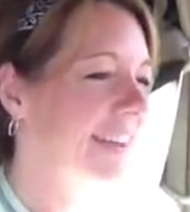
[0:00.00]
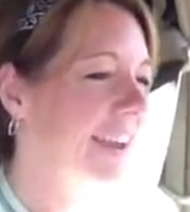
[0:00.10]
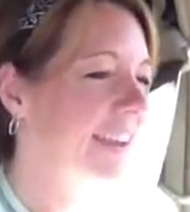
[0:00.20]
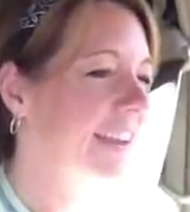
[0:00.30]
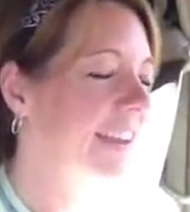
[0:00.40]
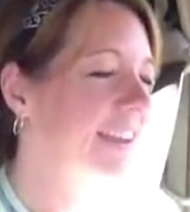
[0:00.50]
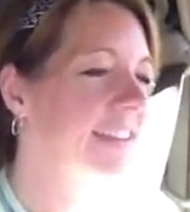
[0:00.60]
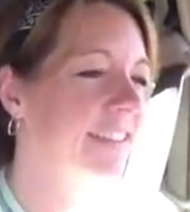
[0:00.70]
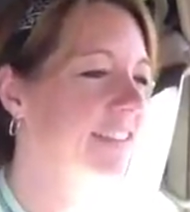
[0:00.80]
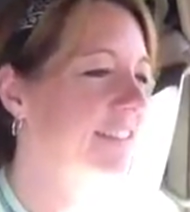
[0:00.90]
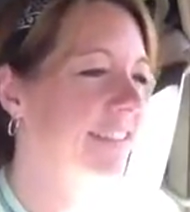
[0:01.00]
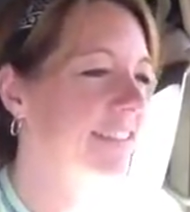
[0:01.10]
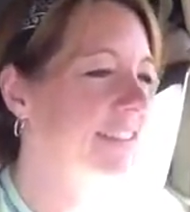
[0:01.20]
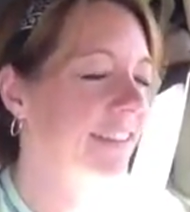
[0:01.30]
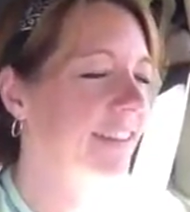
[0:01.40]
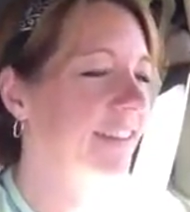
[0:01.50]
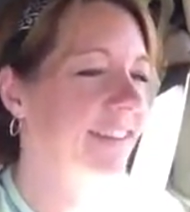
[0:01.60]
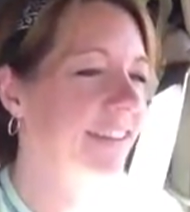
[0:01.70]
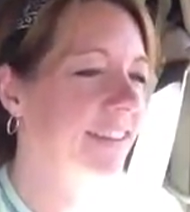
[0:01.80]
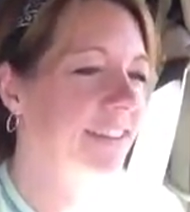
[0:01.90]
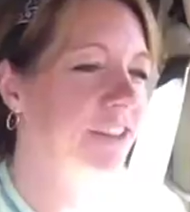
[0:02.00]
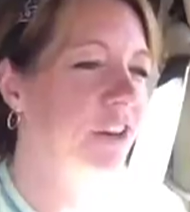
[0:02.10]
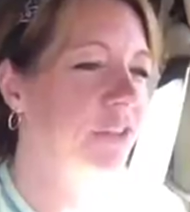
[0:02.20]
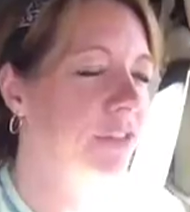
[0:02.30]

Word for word: yeah, it, you know,